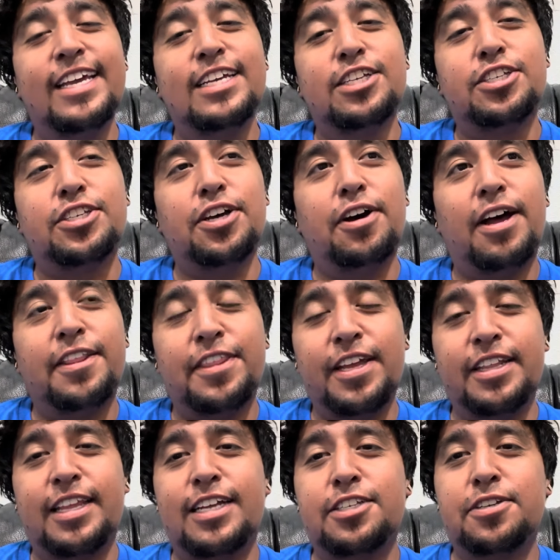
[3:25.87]
So I think
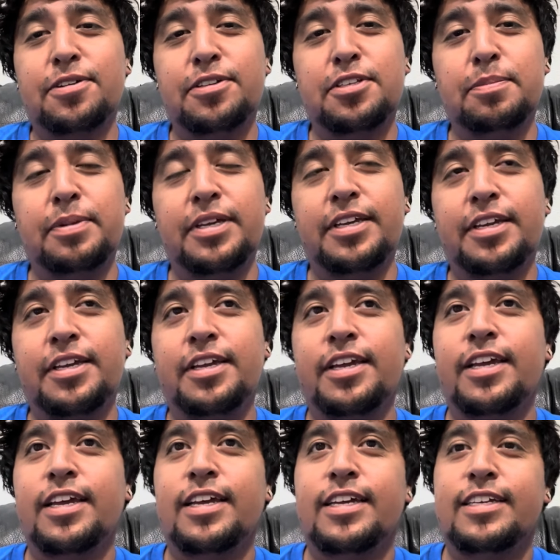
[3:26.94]
that's going to be
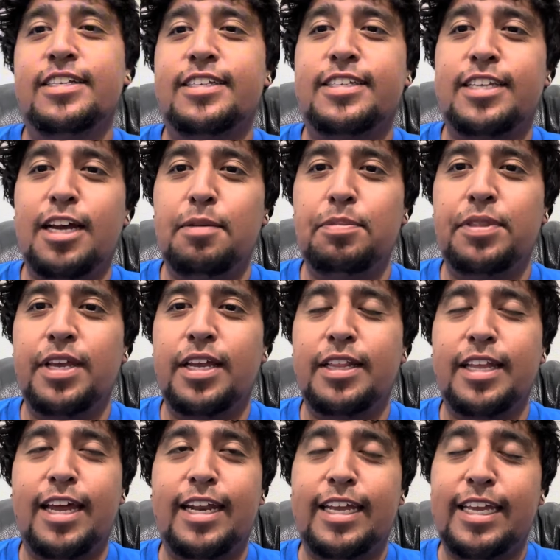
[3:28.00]
something
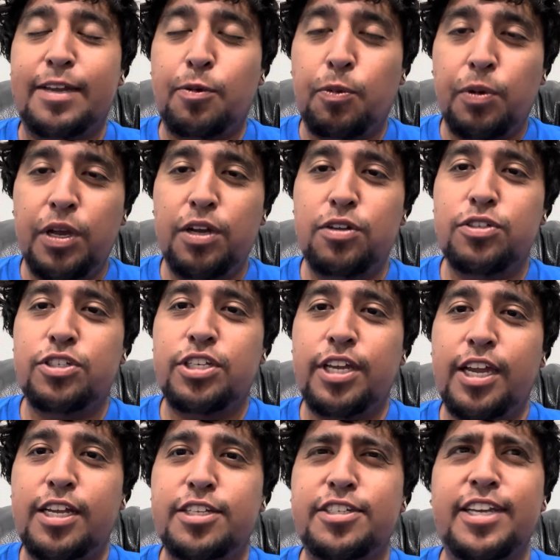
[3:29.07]
that will
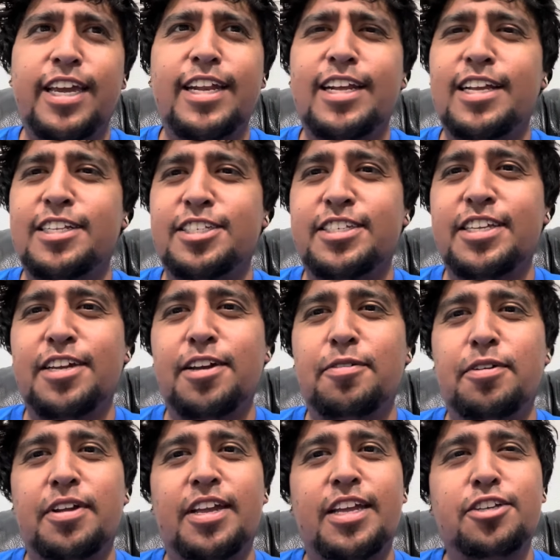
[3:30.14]
change. And it's
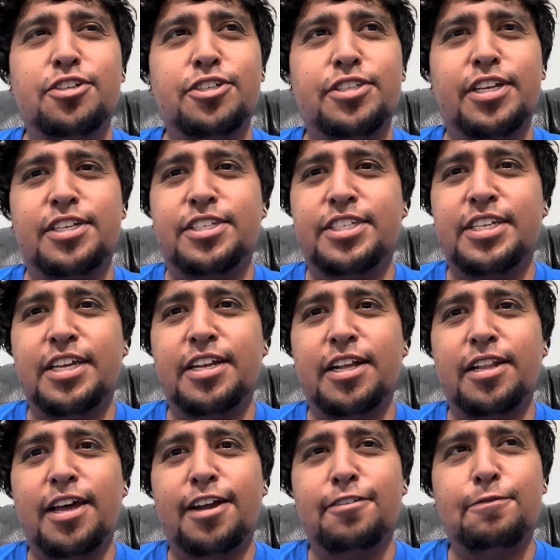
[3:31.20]
interesting seeing a
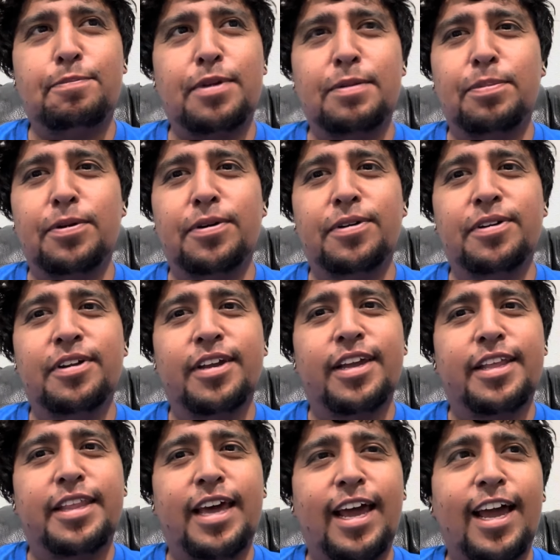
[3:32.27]
lot of people
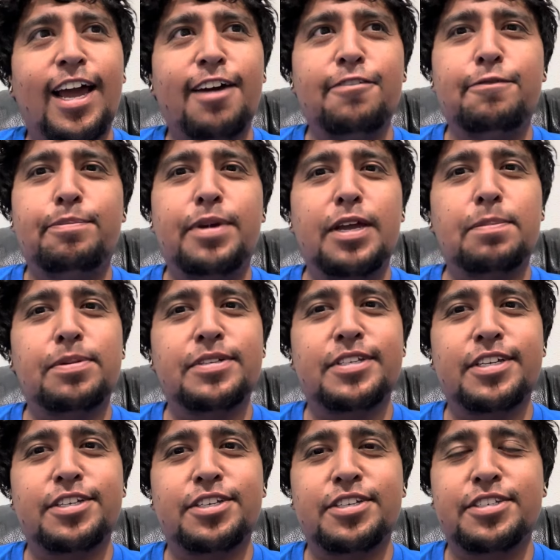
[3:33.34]
that have big
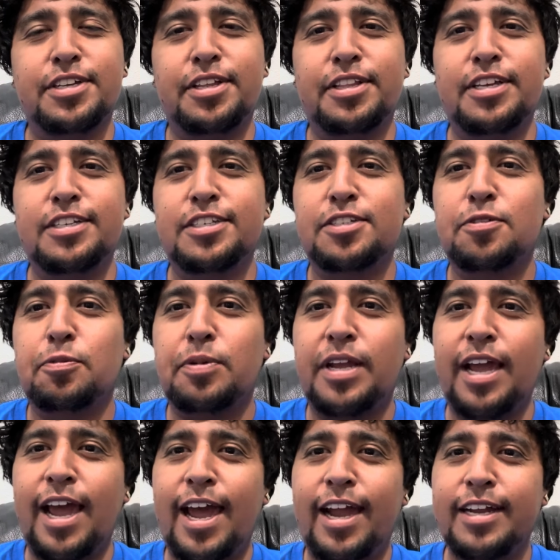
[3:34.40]
positions on this
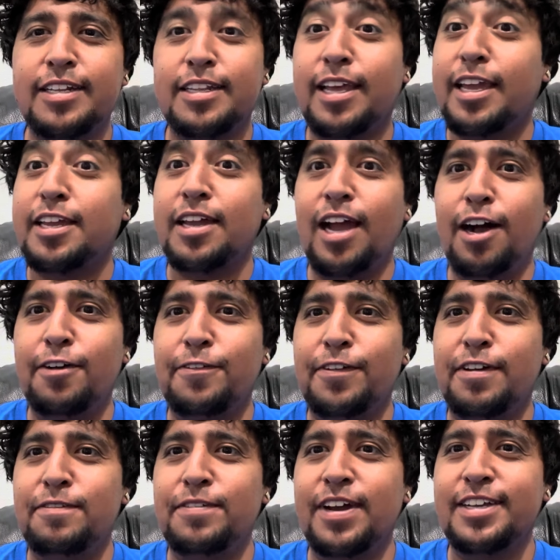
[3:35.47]
react, like Alpha
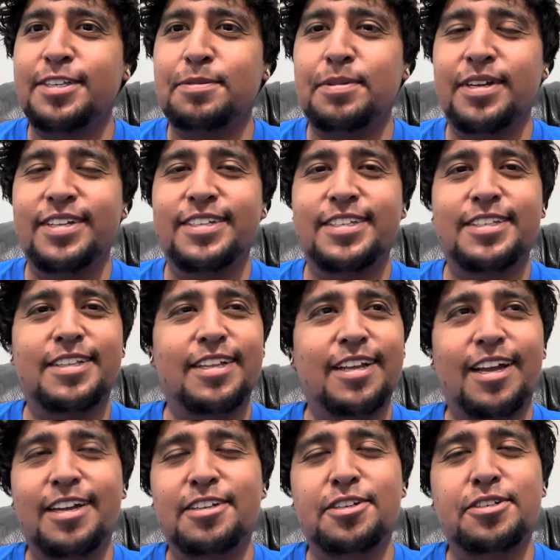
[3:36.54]
Investments.
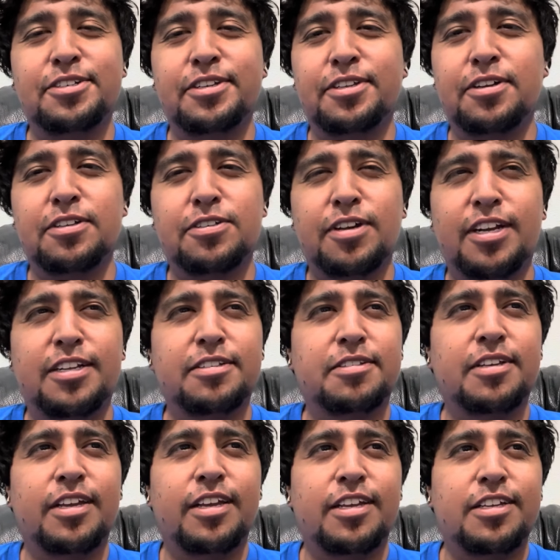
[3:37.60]
I usually don't try to
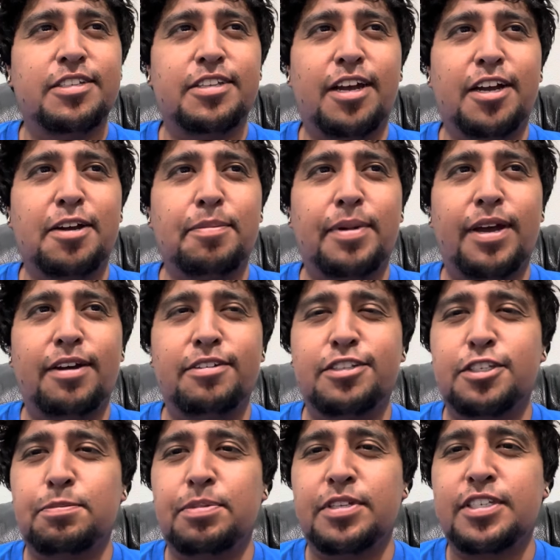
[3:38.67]
talk about
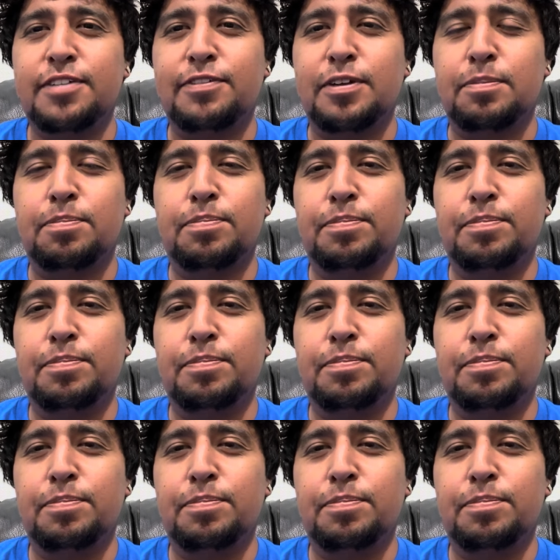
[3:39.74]
specific